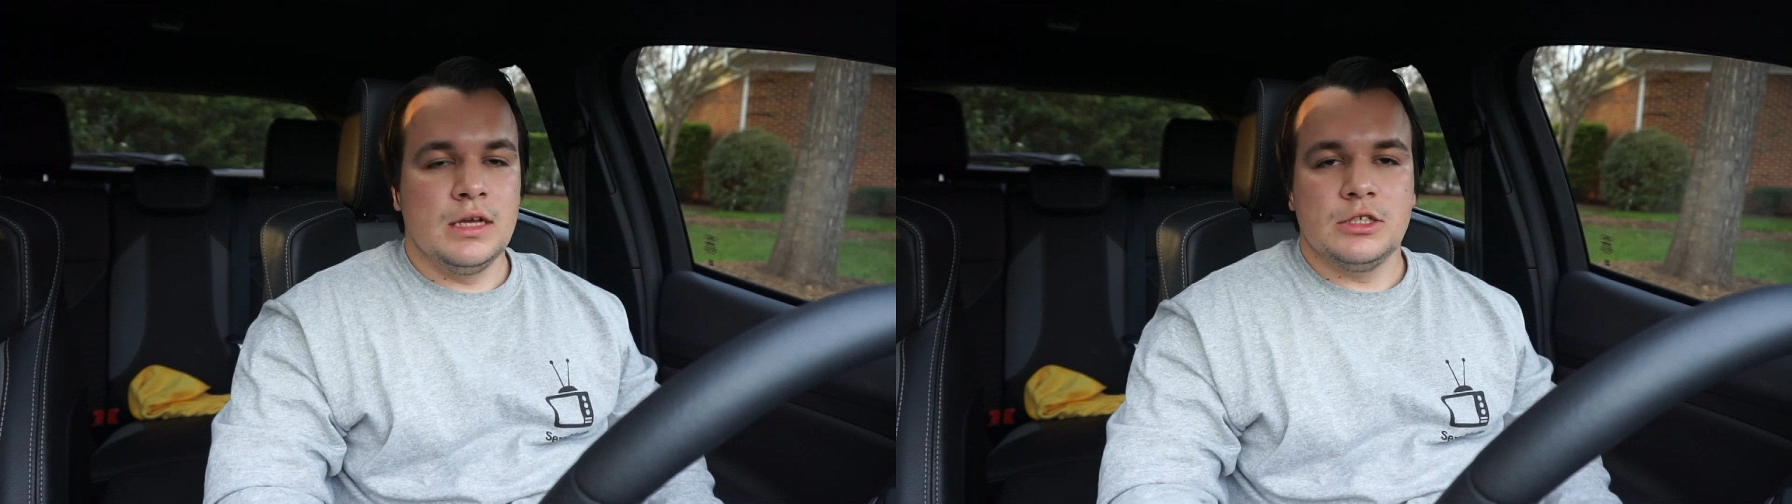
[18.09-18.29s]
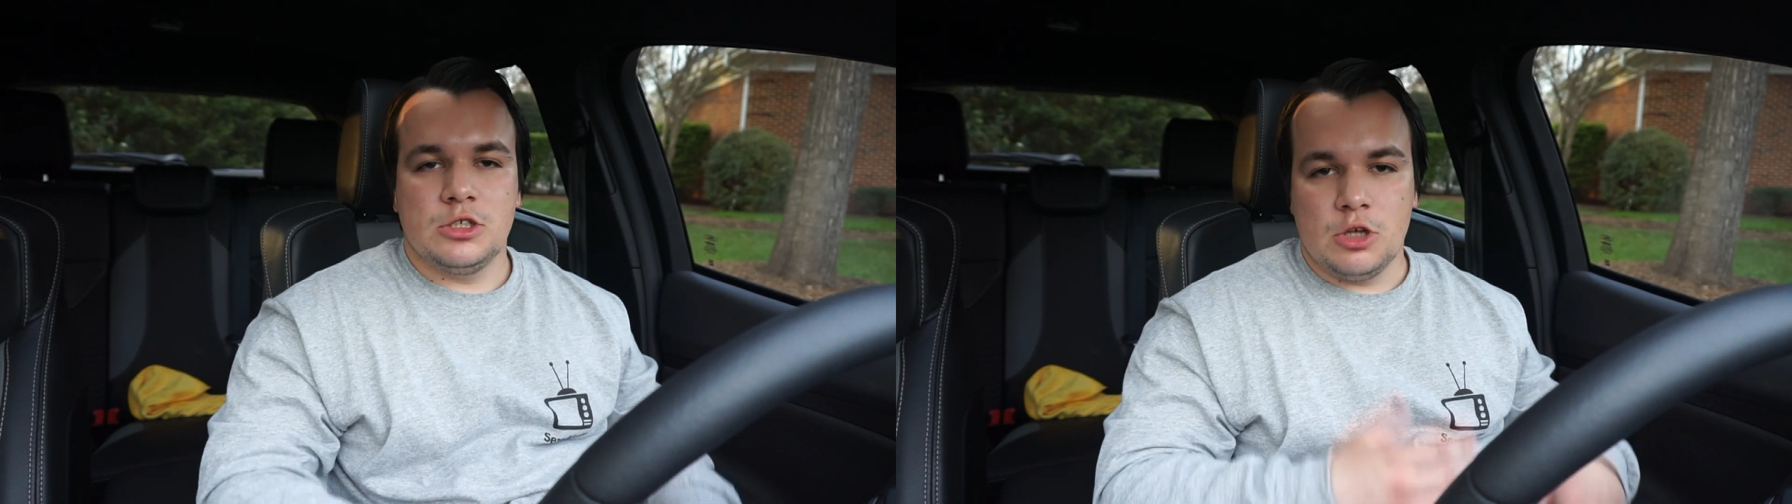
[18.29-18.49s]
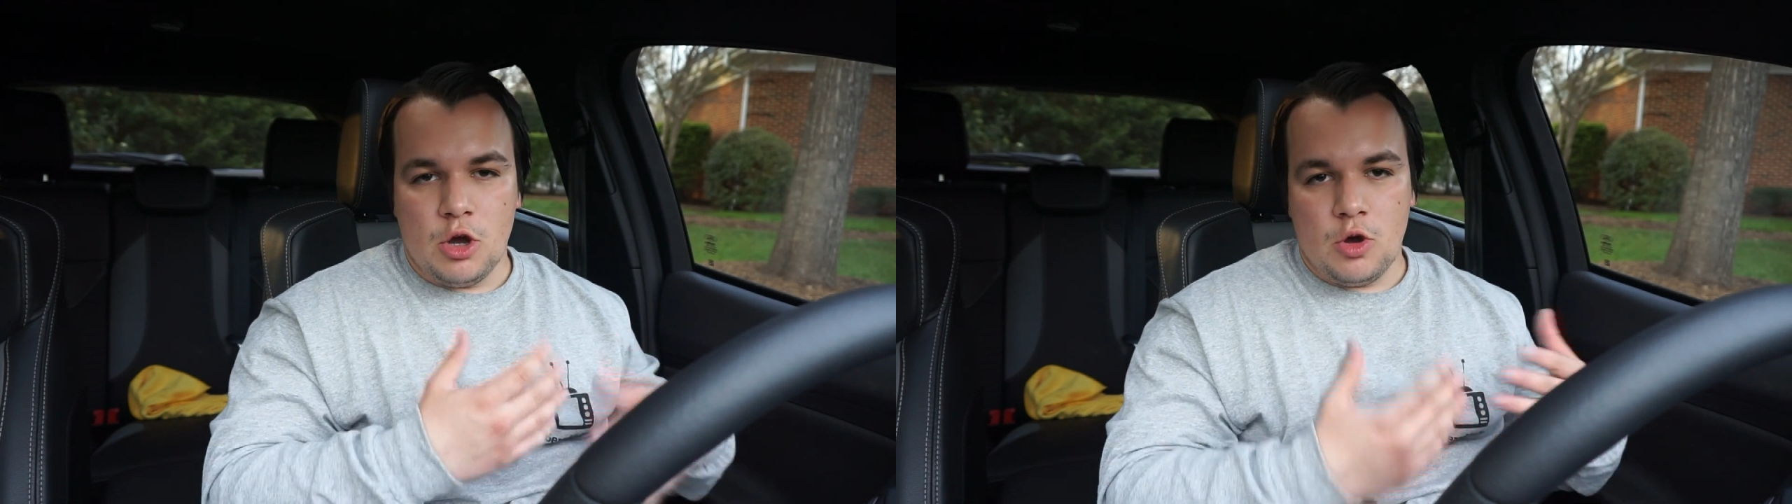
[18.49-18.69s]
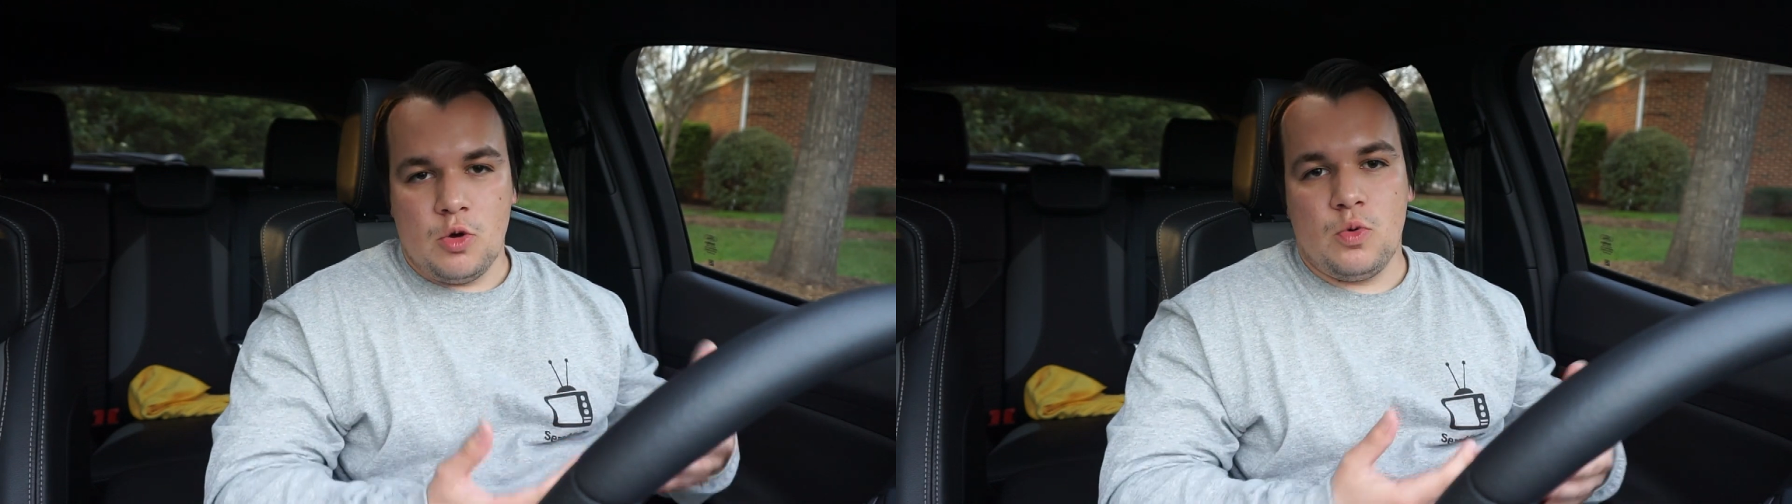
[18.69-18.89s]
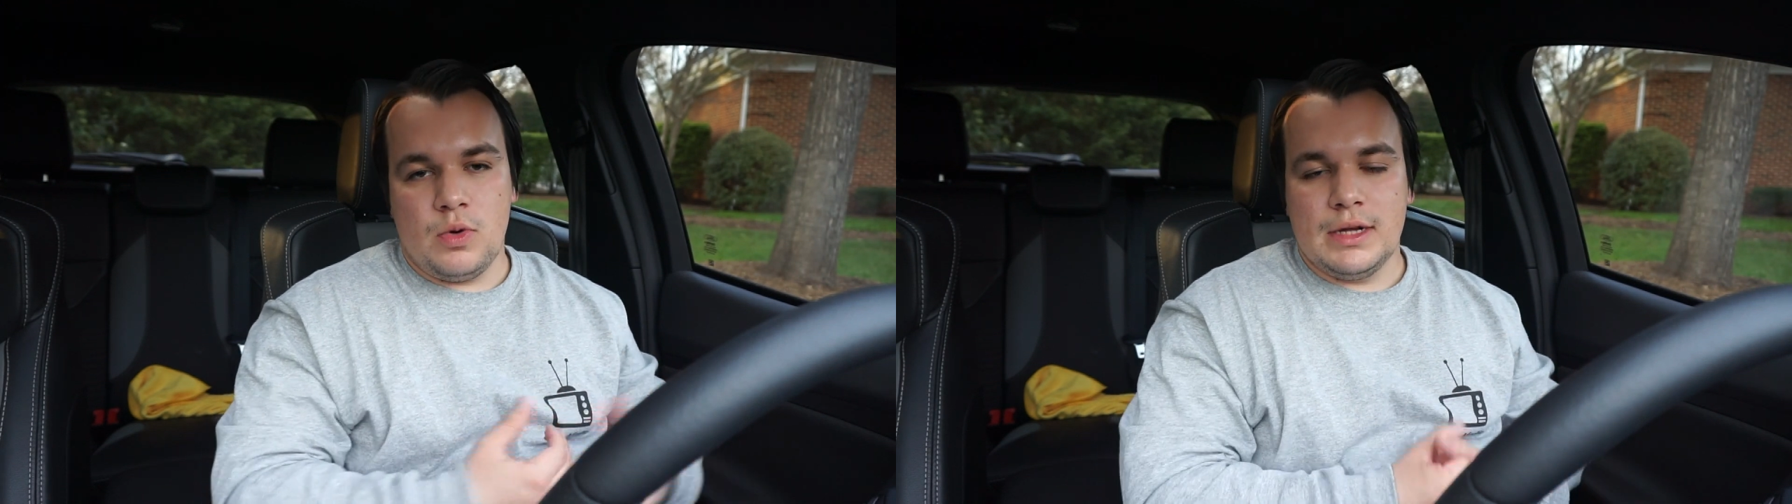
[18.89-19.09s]

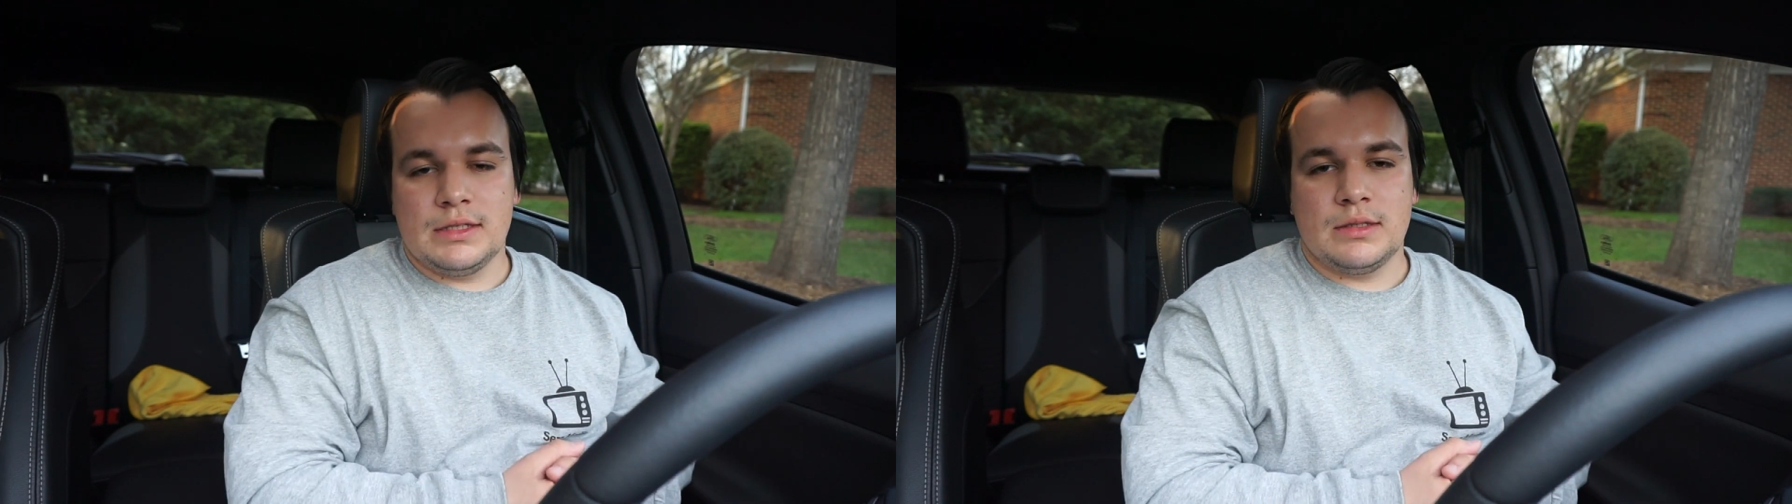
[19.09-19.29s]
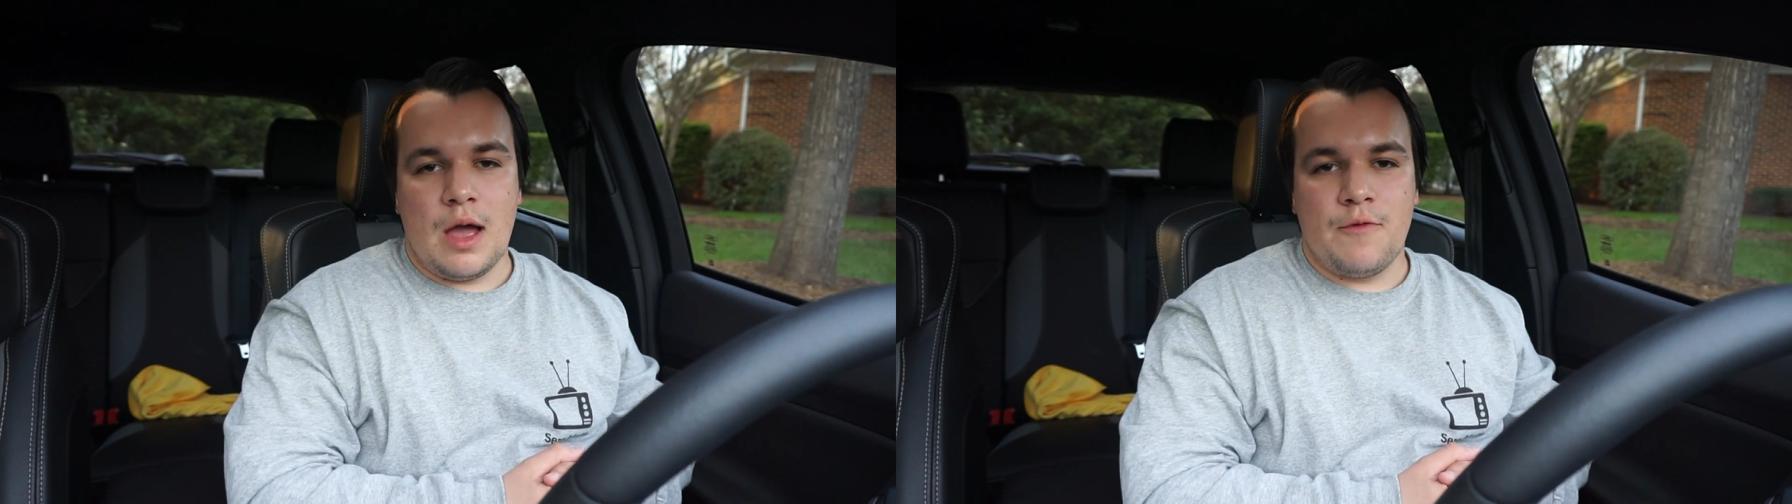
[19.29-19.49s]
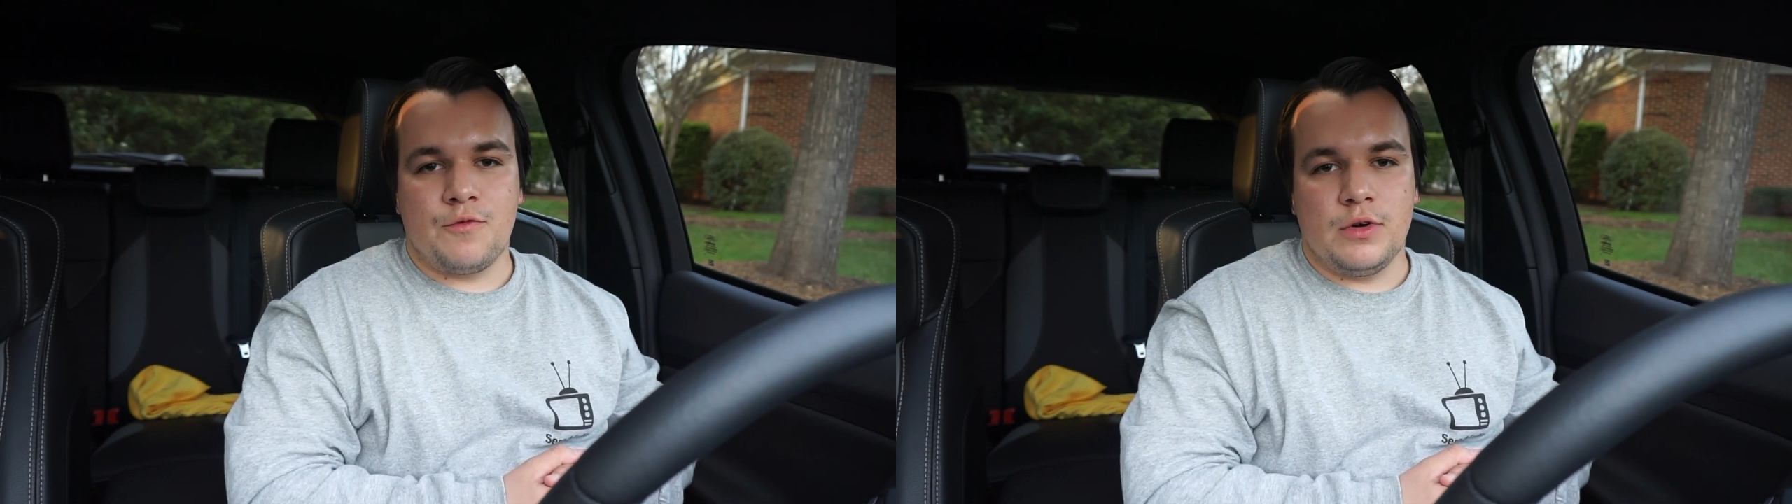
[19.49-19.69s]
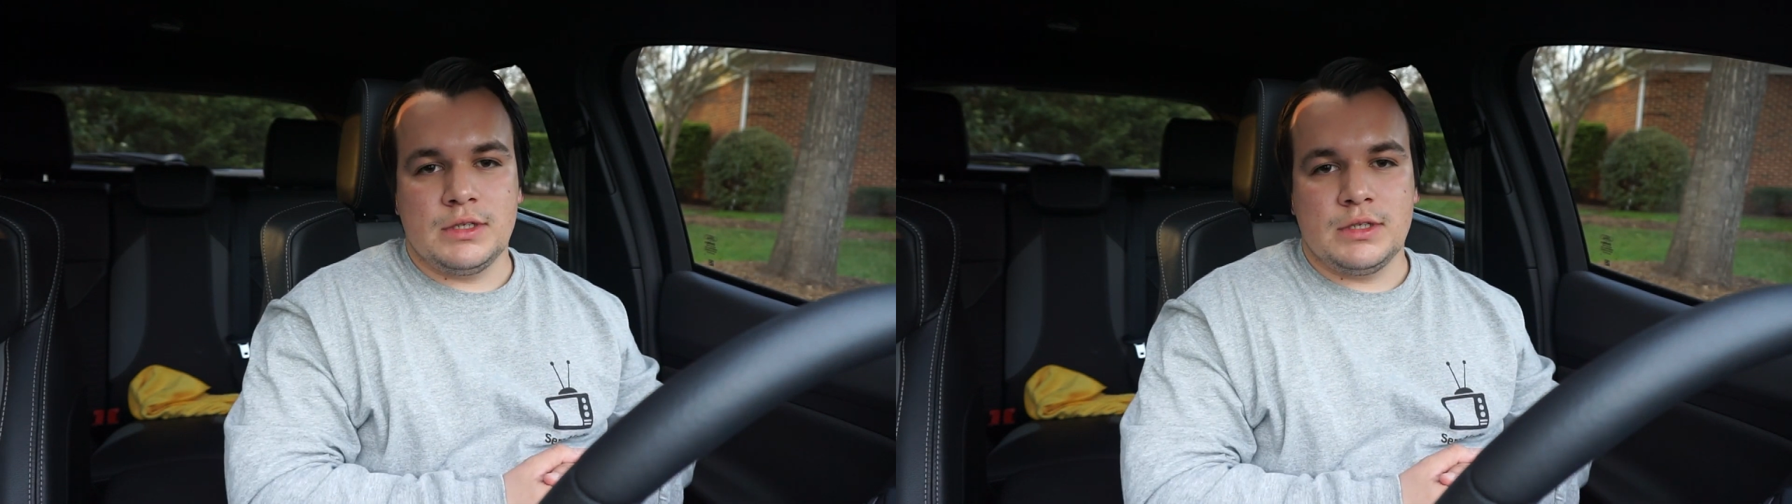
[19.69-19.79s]
so it's time for